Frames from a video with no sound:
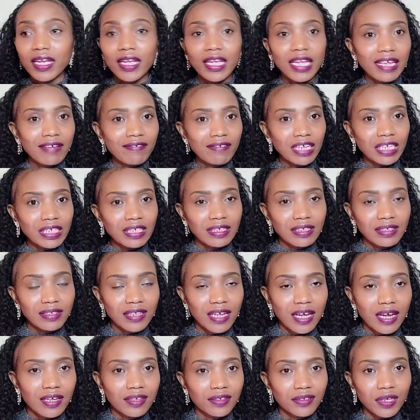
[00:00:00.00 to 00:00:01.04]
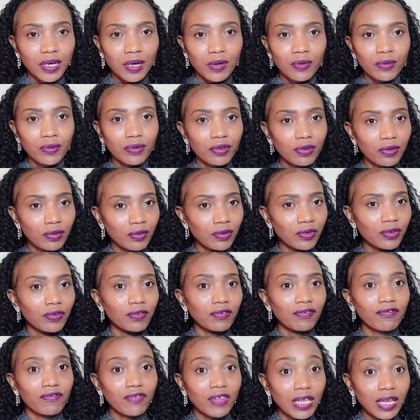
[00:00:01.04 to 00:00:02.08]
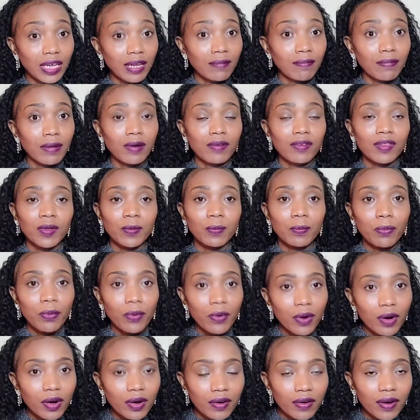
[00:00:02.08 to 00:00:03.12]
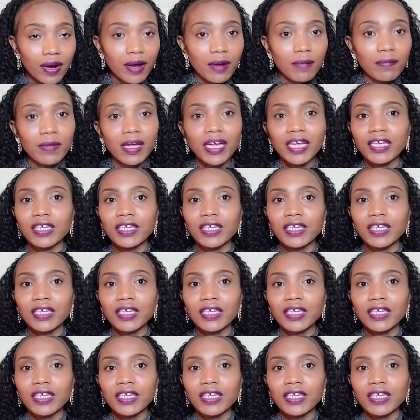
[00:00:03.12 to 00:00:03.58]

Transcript: even discuss how you feel about the program,